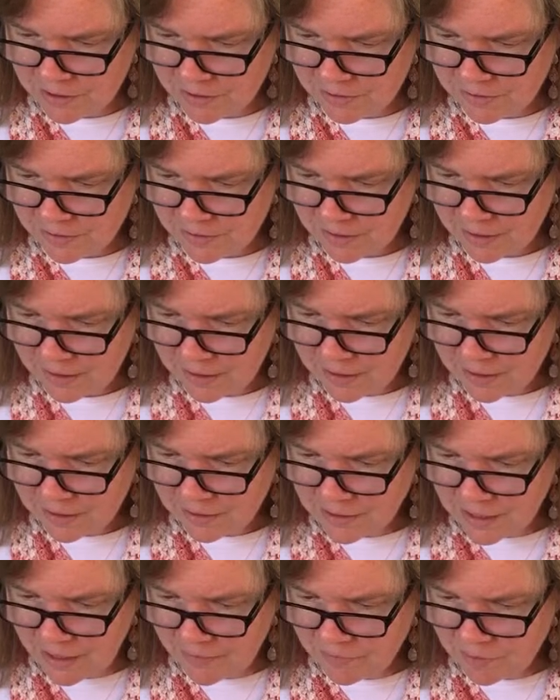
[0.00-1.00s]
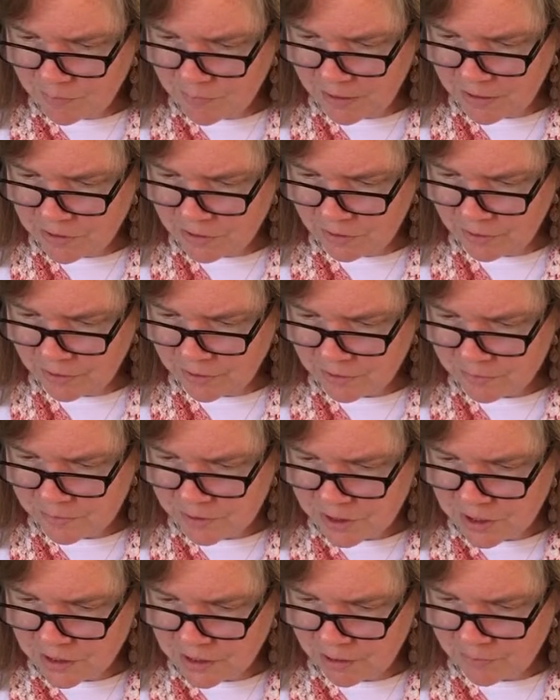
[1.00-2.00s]
years, and gave to my daughter
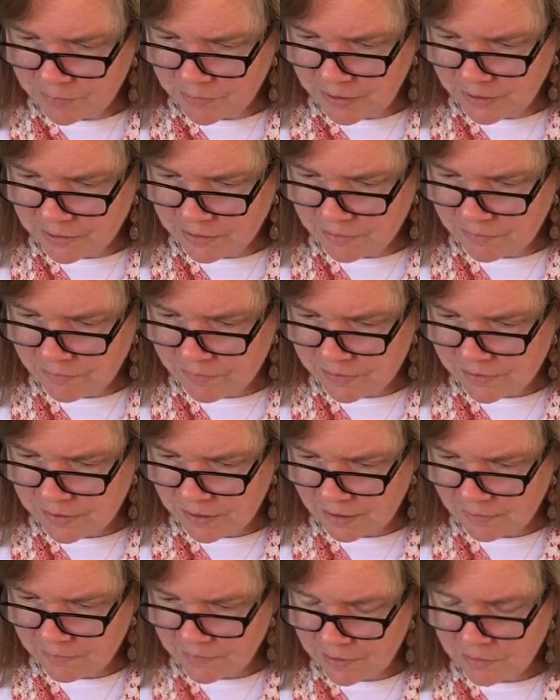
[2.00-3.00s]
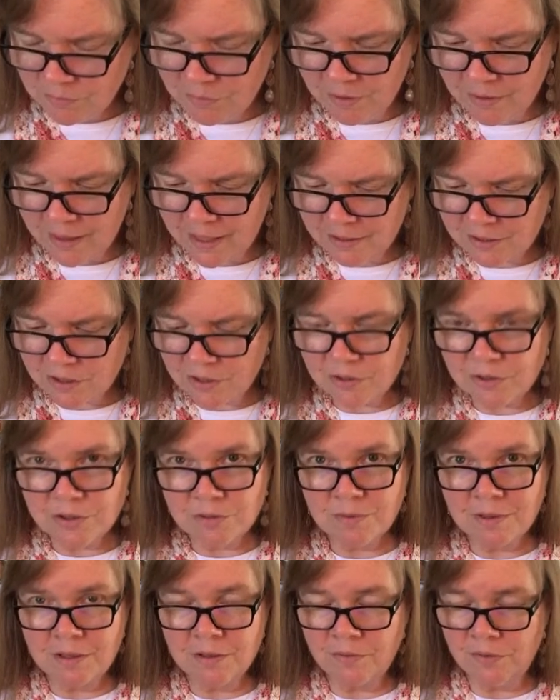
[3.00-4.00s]
when she got pregnant for safety. Well, that's so
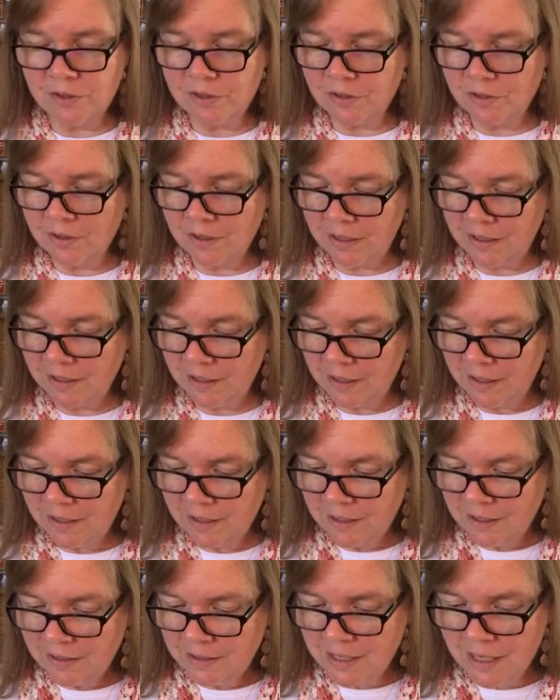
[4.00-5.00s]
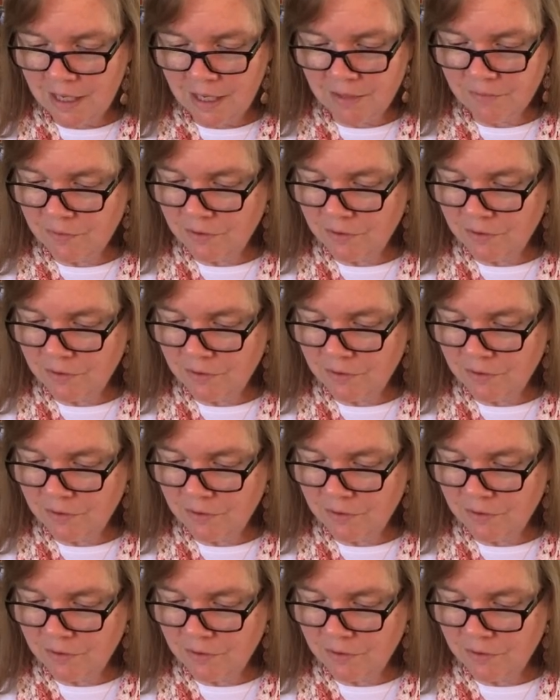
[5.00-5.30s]
sweet of you, Judy. Yeah,